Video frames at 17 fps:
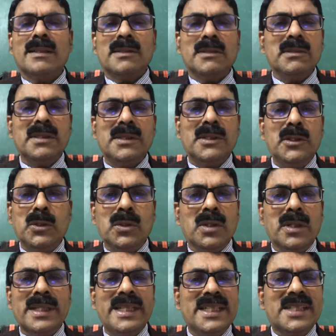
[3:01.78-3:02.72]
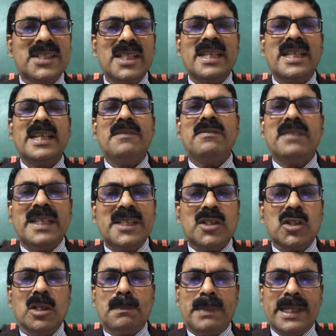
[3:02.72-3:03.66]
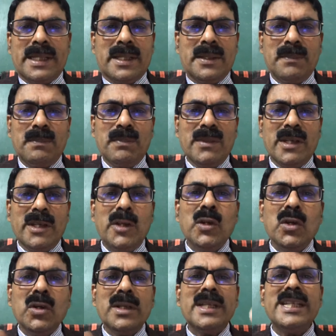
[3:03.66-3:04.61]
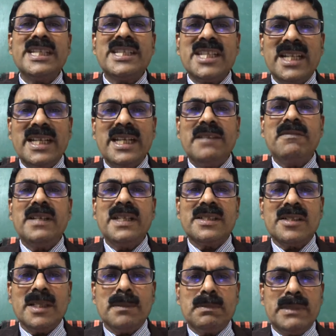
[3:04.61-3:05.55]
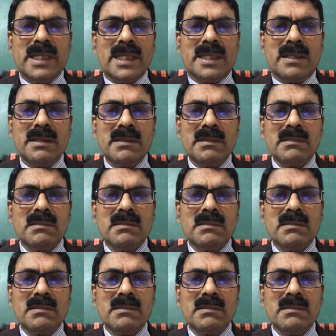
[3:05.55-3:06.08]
you know each and every topic. You know each and every subject.